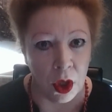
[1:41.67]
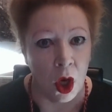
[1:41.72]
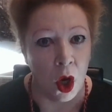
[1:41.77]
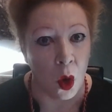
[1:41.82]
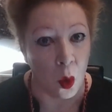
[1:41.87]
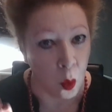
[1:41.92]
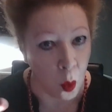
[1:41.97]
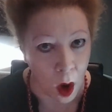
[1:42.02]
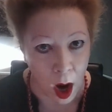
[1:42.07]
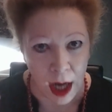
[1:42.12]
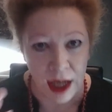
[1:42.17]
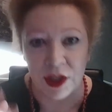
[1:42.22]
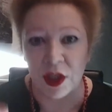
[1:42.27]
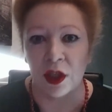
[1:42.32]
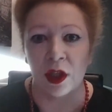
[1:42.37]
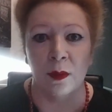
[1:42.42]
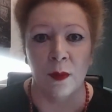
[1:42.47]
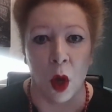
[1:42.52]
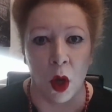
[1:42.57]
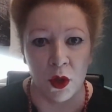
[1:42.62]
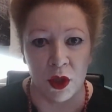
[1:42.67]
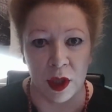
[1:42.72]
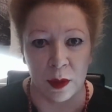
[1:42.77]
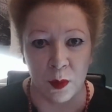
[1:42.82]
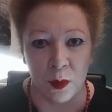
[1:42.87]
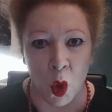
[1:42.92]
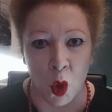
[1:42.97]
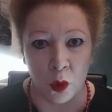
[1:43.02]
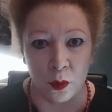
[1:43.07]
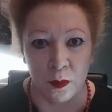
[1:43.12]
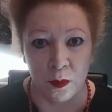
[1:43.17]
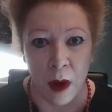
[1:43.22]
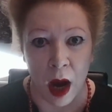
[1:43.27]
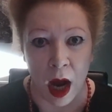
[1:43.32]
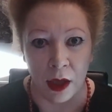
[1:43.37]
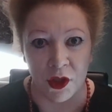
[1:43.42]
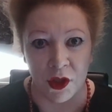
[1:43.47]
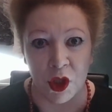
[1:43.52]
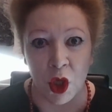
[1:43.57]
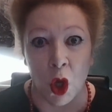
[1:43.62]
Why is it the most important
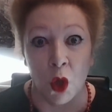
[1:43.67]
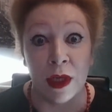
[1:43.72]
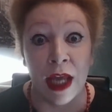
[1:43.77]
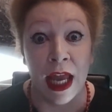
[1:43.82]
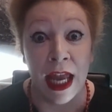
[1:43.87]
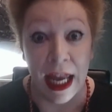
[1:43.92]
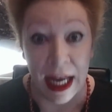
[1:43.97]
milestone?